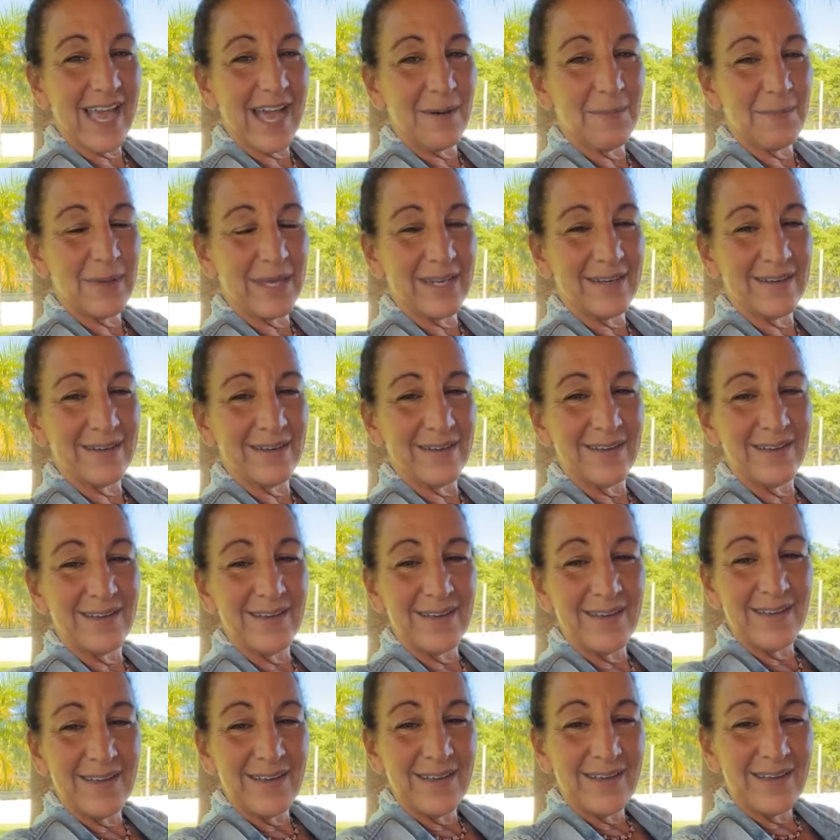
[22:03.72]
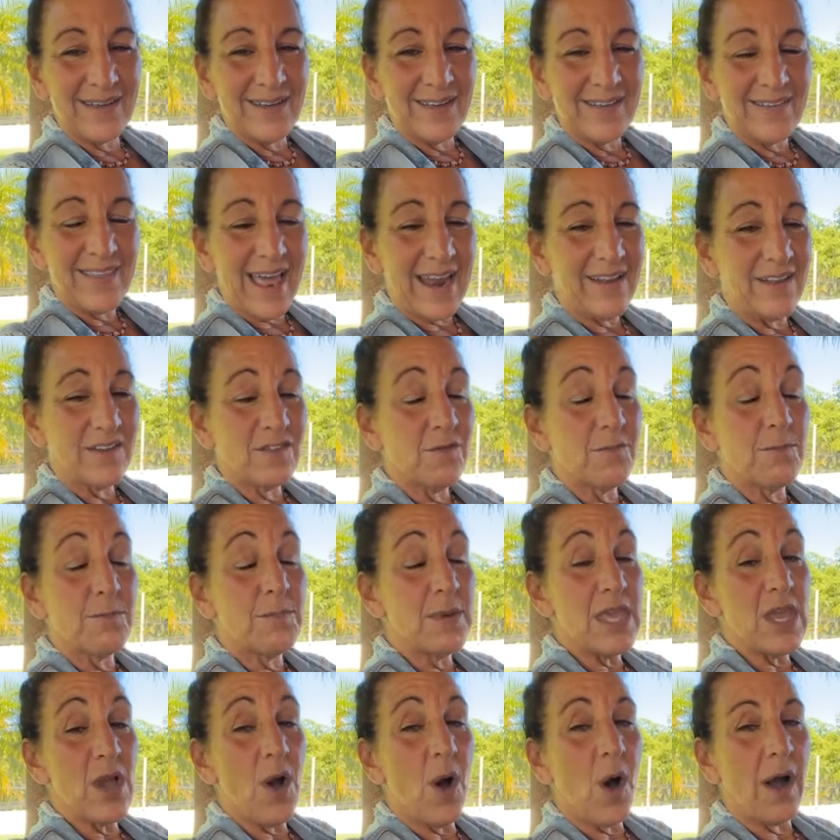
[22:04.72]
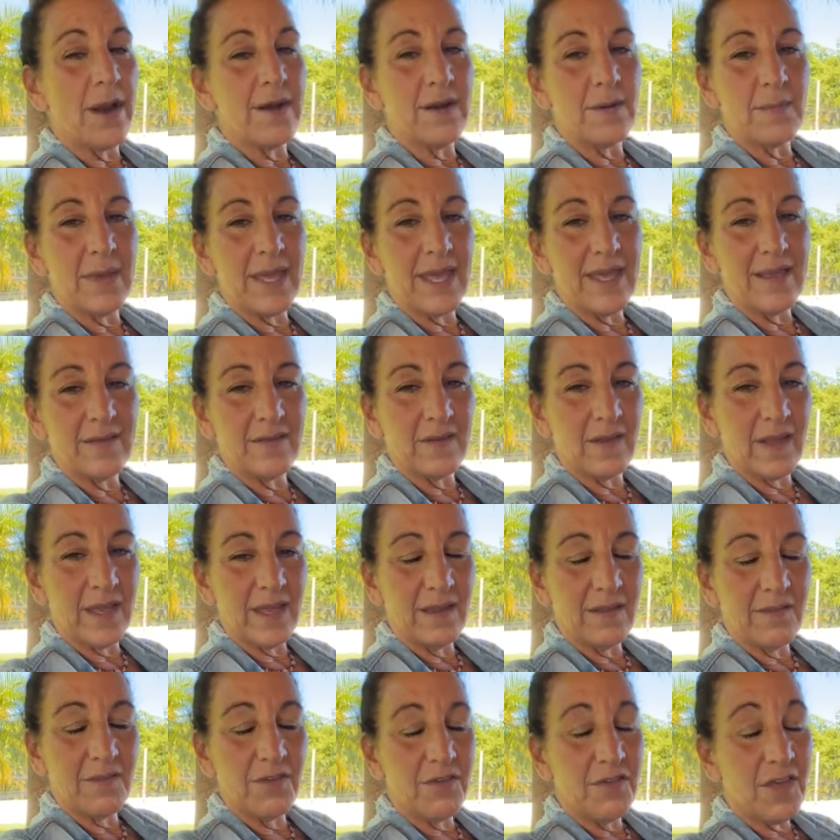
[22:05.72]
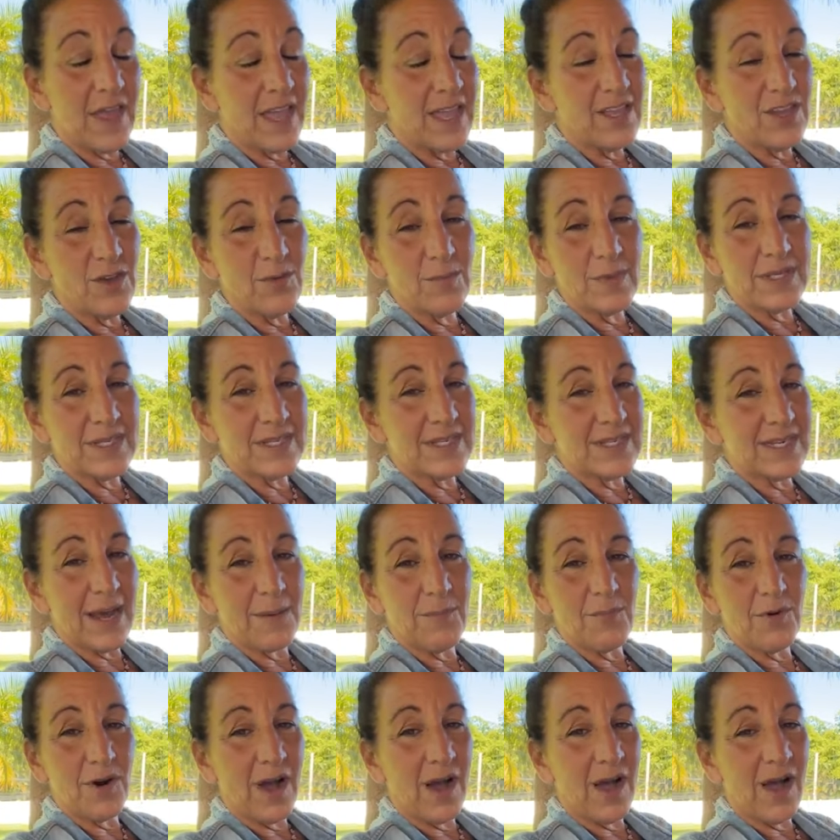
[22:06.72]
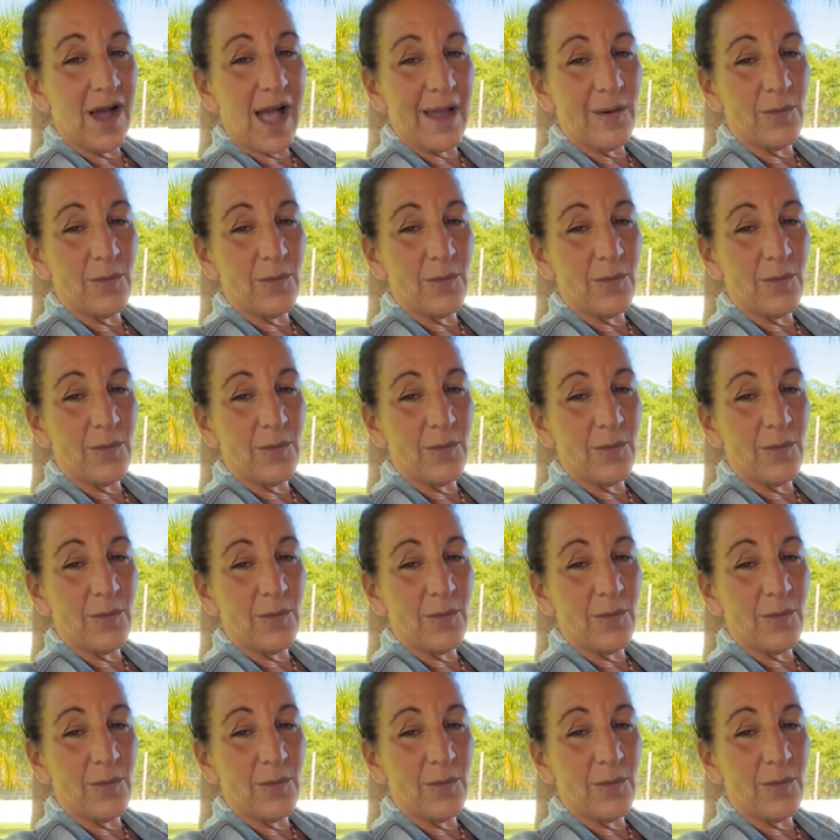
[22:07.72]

this happen. That is beyond amazing. Thank you, Miss Deborah.